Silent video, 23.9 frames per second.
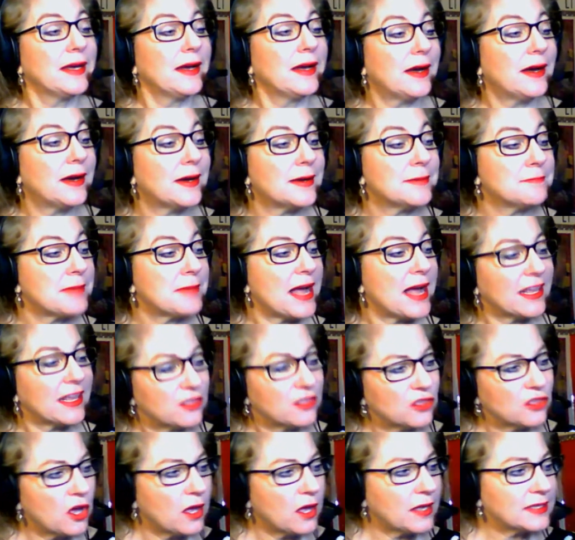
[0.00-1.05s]
I
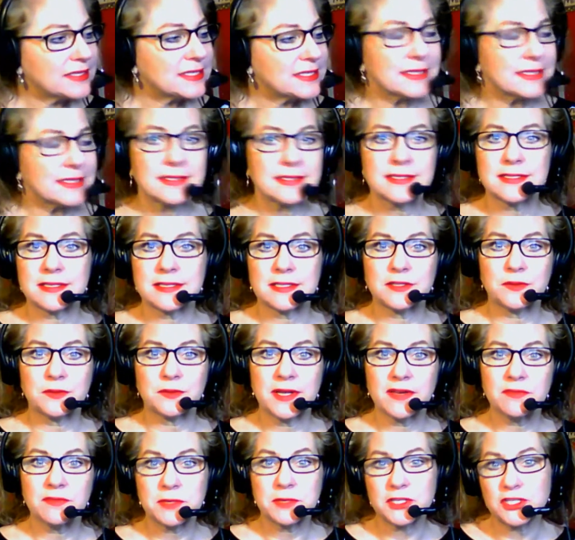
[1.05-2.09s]
thought since I don't
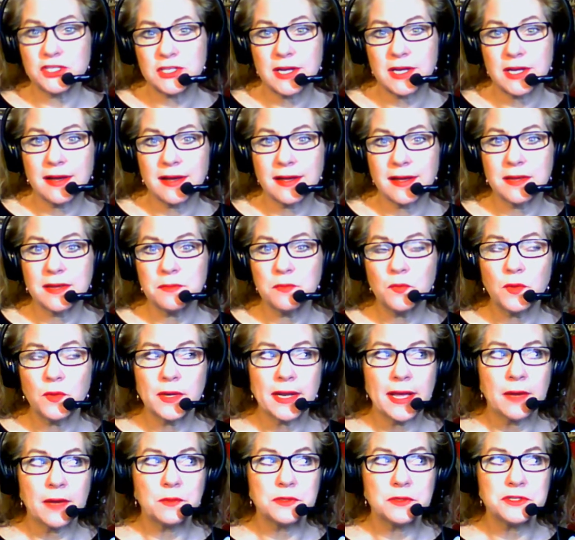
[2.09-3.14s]
have much time, what
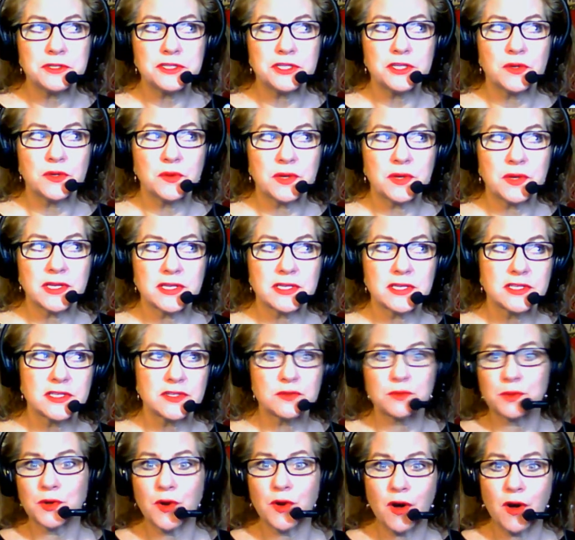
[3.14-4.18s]
I would do is
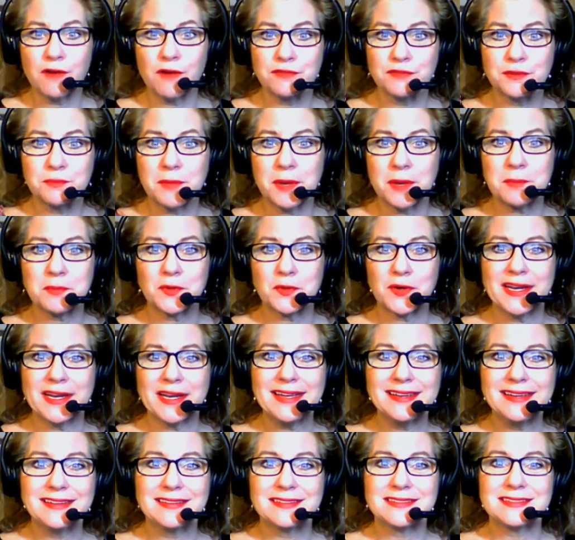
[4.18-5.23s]
recall from
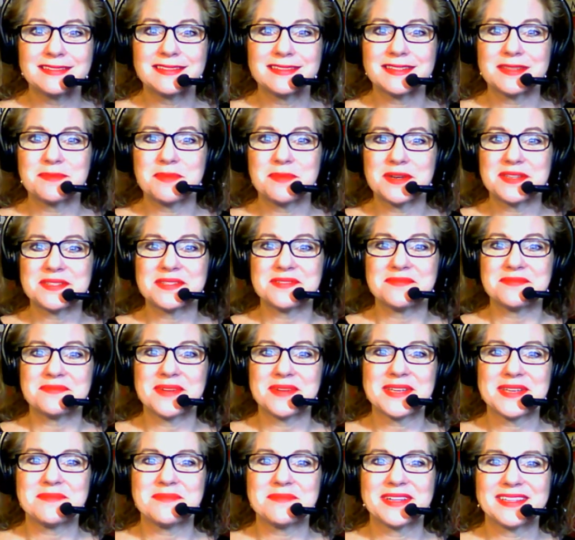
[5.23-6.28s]
memory to the best of my
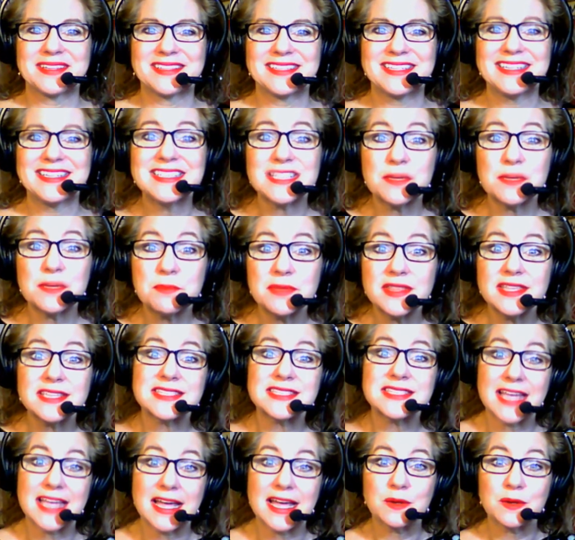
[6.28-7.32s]
ability some of the
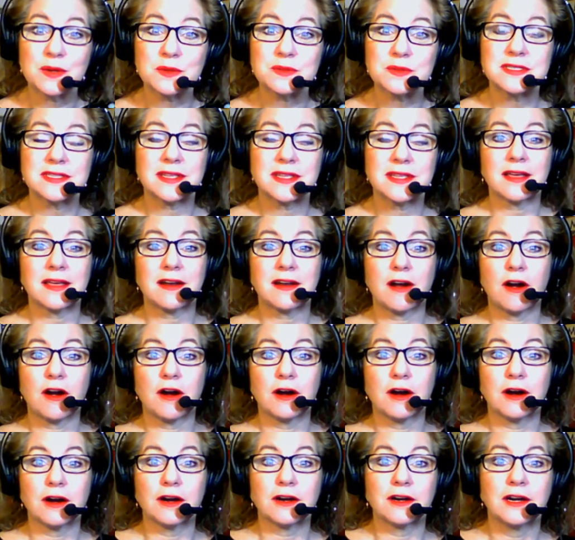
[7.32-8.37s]
sounds that
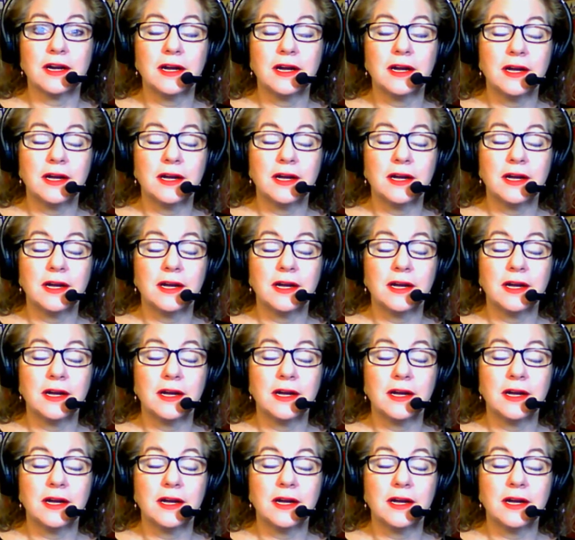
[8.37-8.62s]
are